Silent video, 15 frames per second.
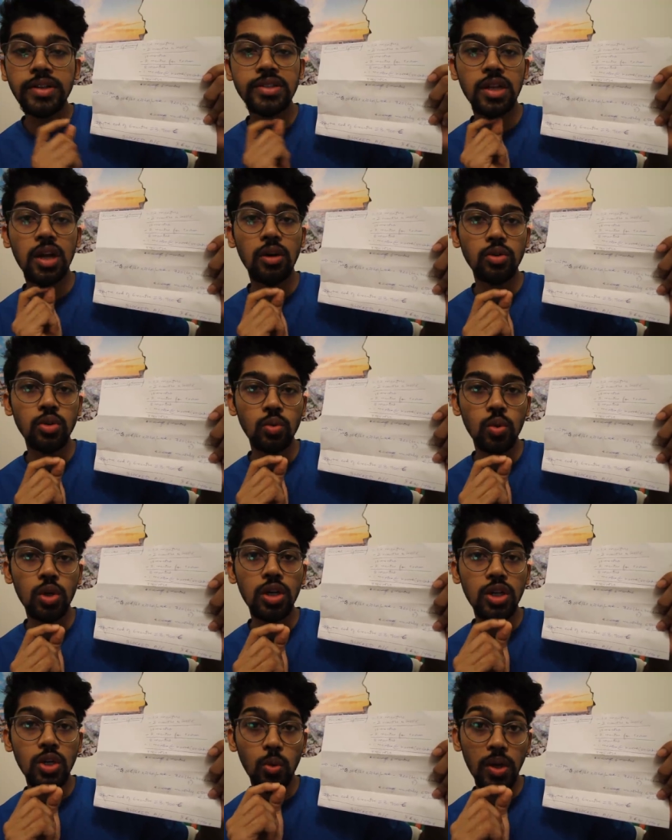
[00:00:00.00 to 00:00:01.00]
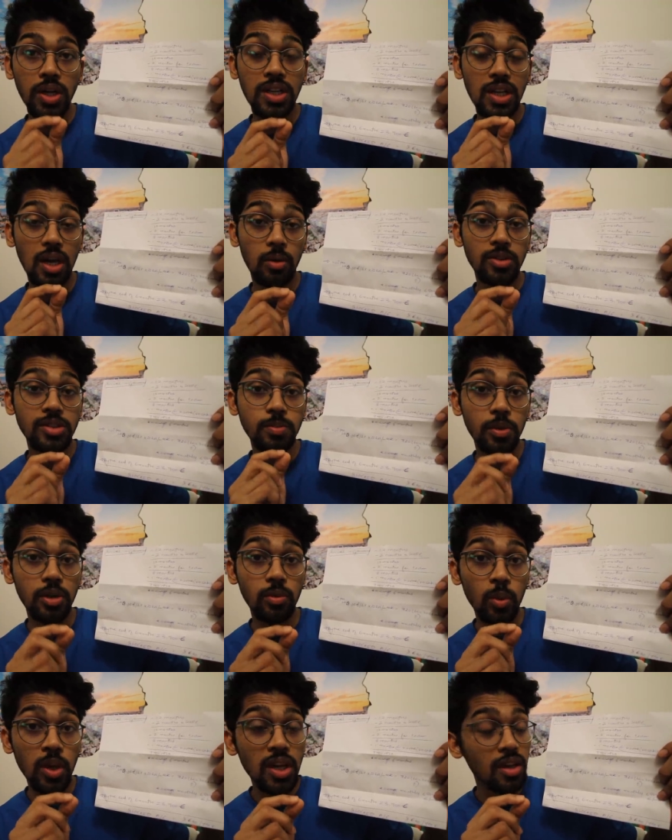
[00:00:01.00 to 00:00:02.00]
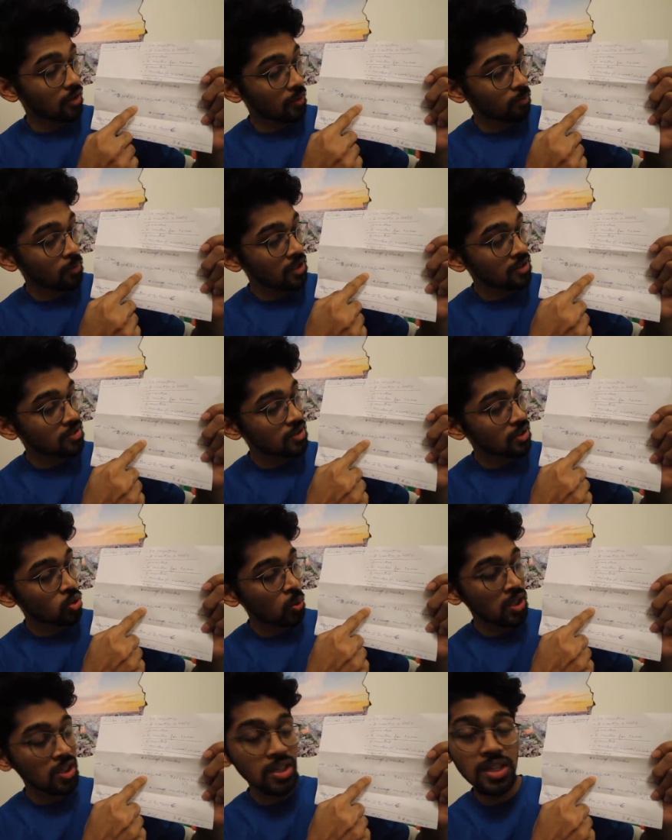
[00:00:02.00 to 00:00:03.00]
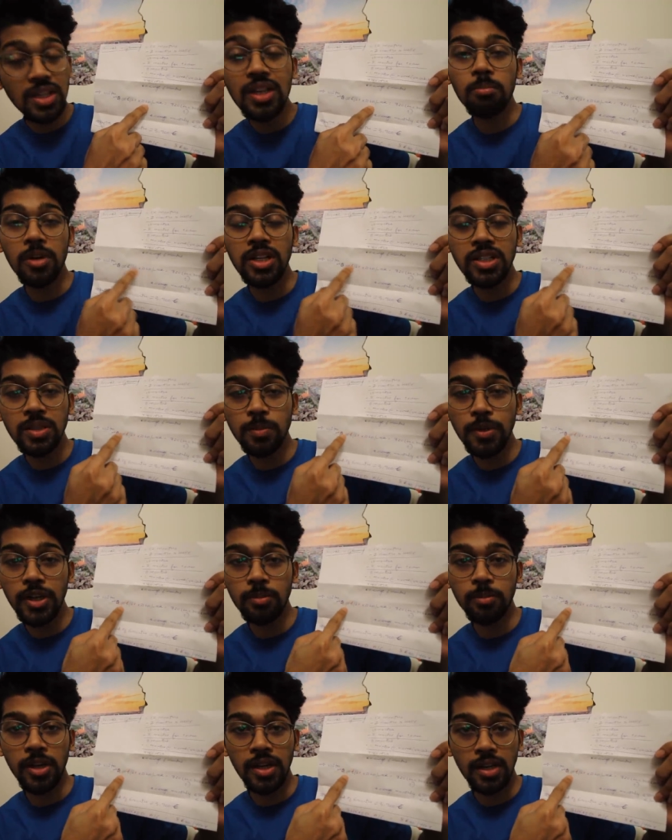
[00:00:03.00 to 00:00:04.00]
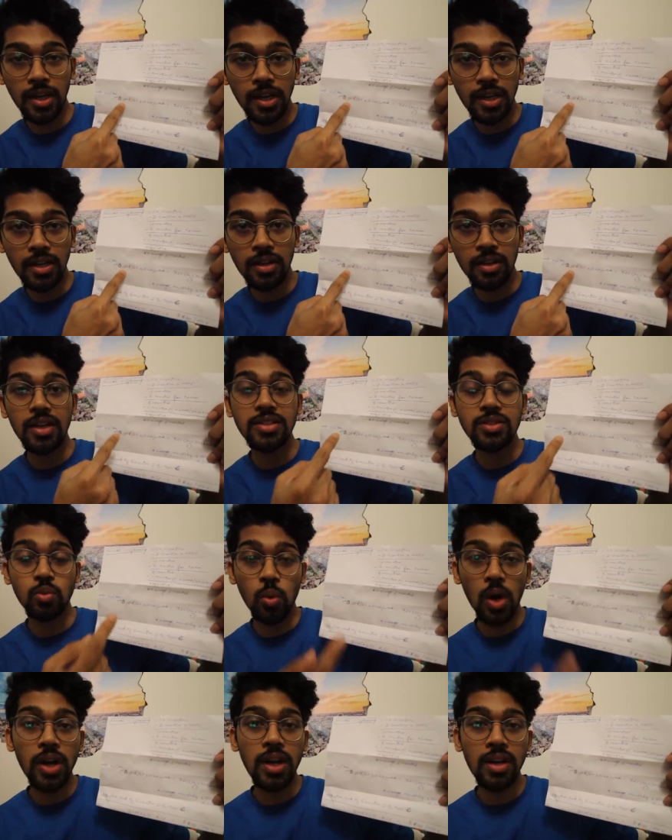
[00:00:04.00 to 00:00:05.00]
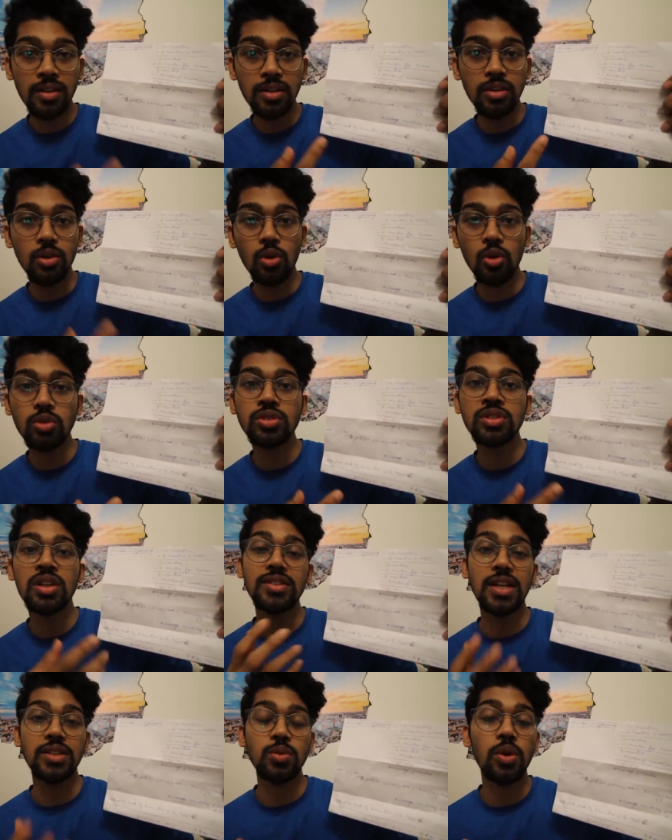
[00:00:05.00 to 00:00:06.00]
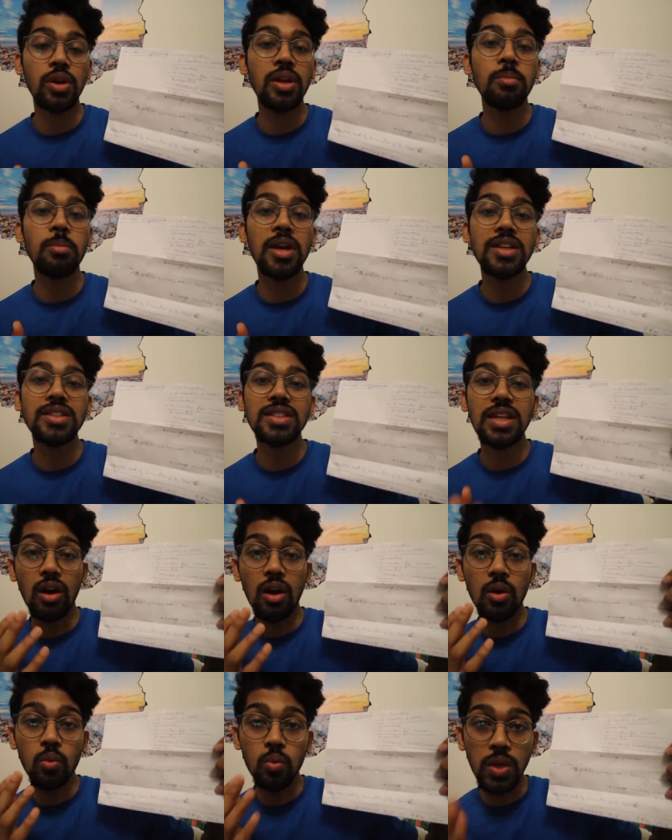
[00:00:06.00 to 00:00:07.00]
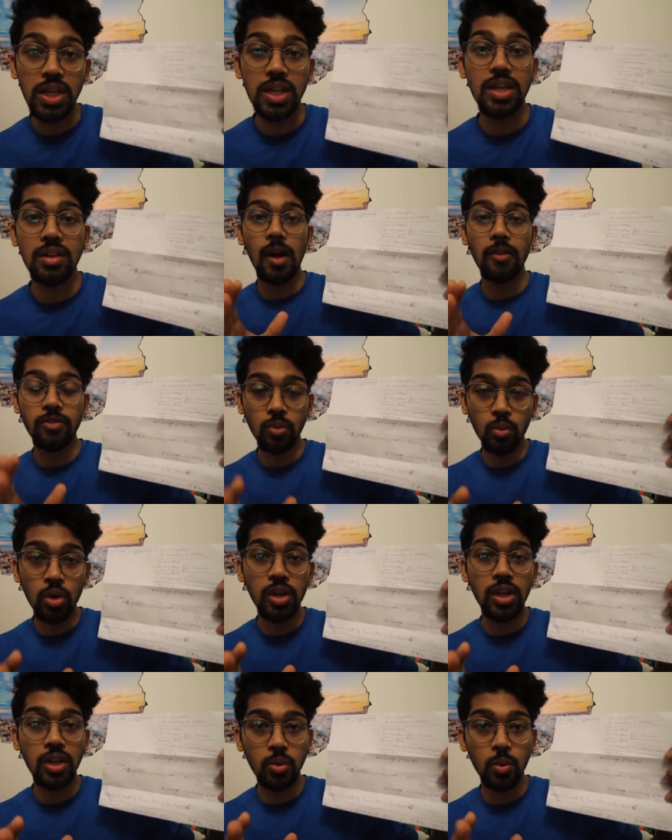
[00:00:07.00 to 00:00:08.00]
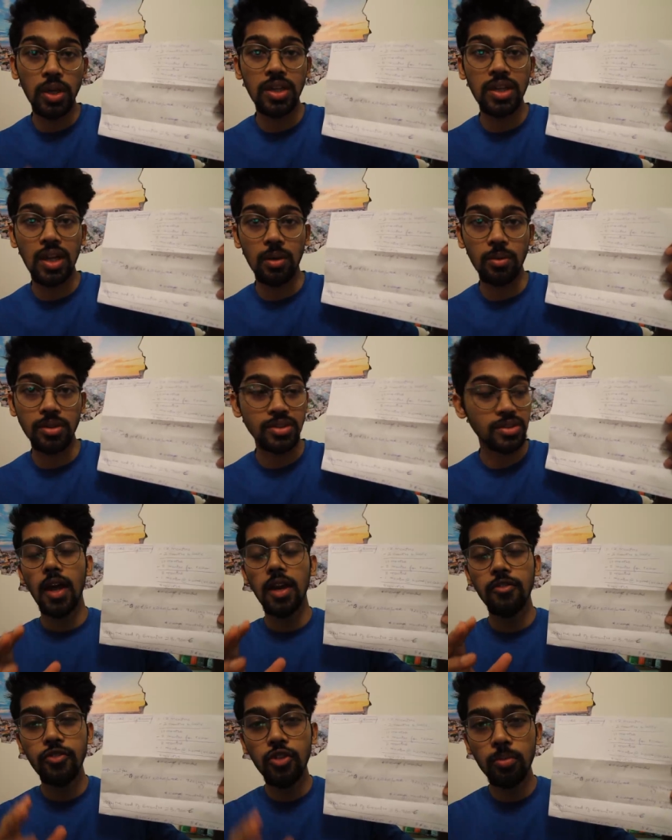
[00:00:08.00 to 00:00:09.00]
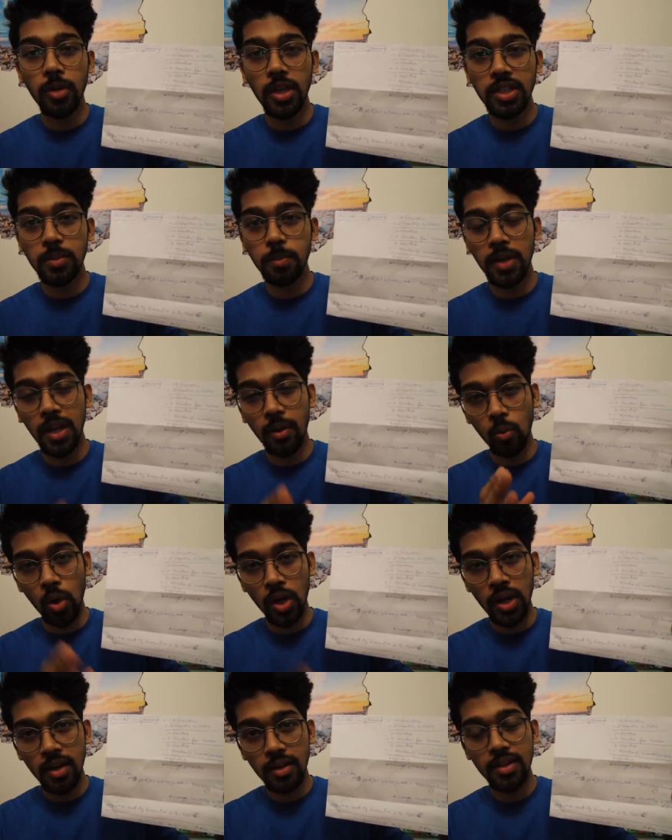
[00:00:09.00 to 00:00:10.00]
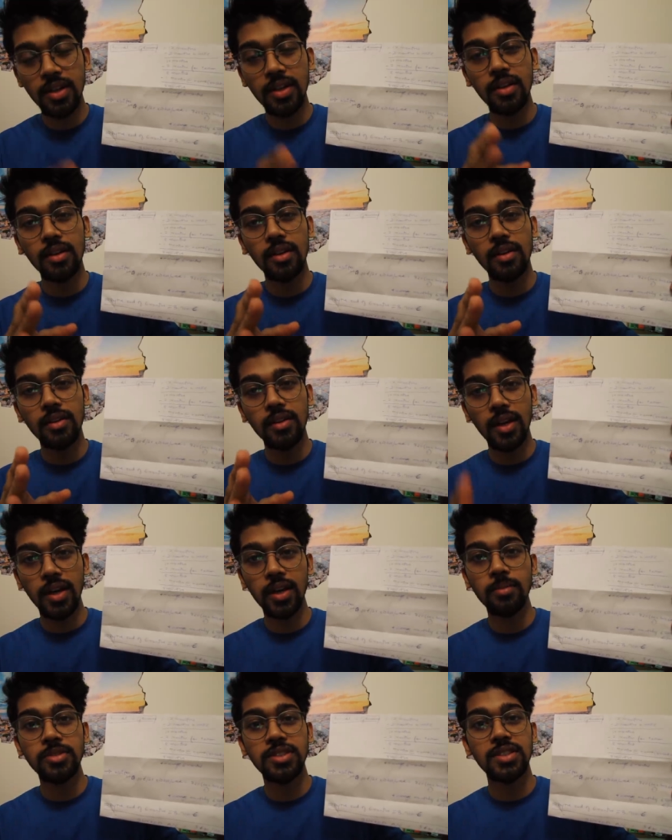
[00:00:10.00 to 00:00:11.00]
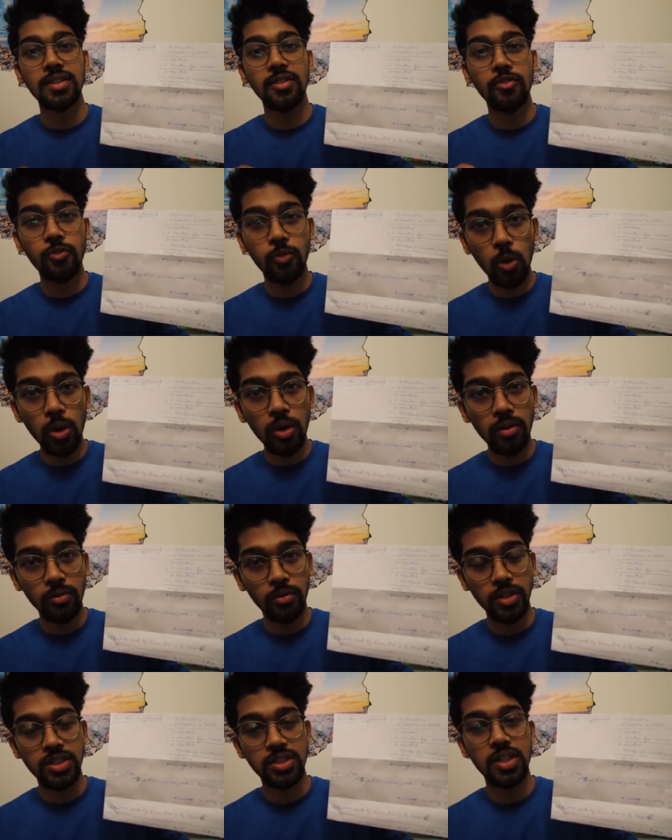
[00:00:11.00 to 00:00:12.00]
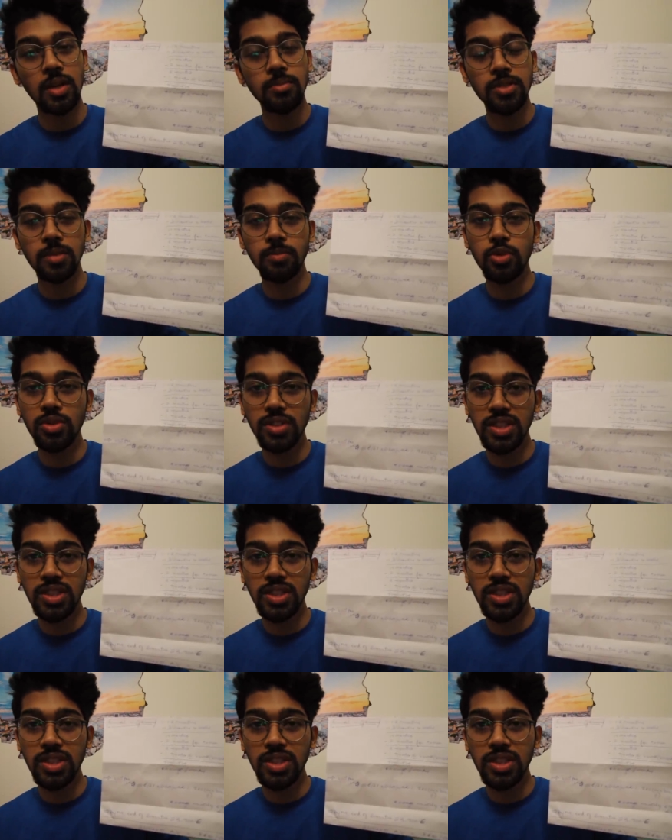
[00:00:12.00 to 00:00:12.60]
he is allowed to work 20 hours per week that means 20 multiplied by 9 is 180 euros that's what he makes a week after working 20 hours and if you multiply 180 times 4 which comes up to